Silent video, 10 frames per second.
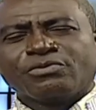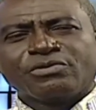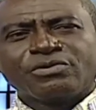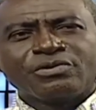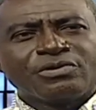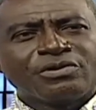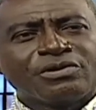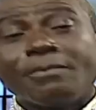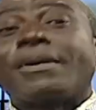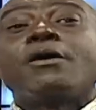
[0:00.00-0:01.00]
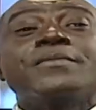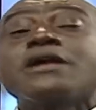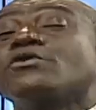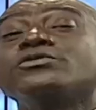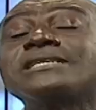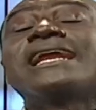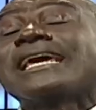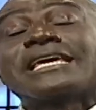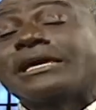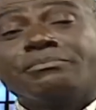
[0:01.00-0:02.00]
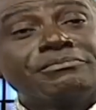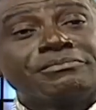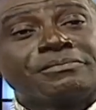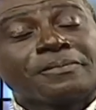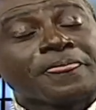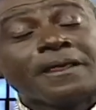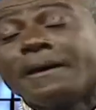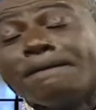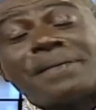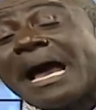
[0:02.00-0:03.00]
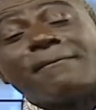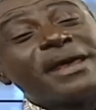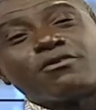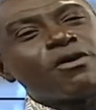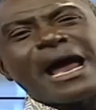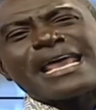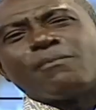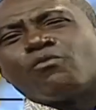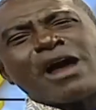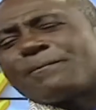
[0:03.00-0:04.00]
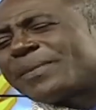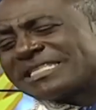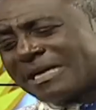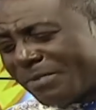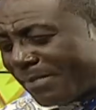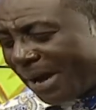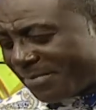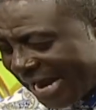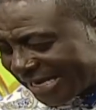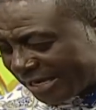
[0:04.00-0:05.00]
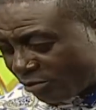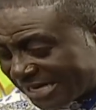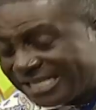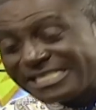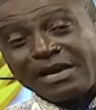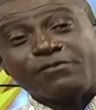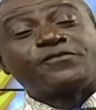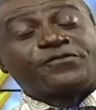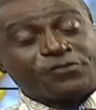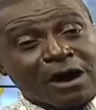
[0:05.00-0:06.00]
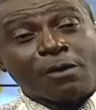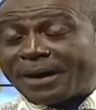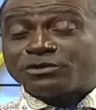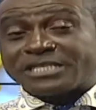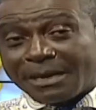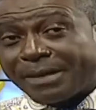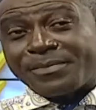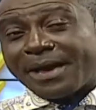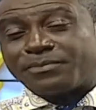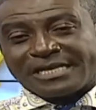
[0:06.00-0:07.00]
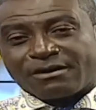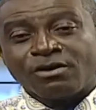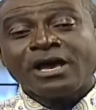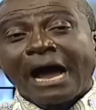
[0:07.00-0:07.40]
Baumia knows I like him. Baumeno, I am one person. Me mami agi credit some fun. I hope I wish him mami abusano.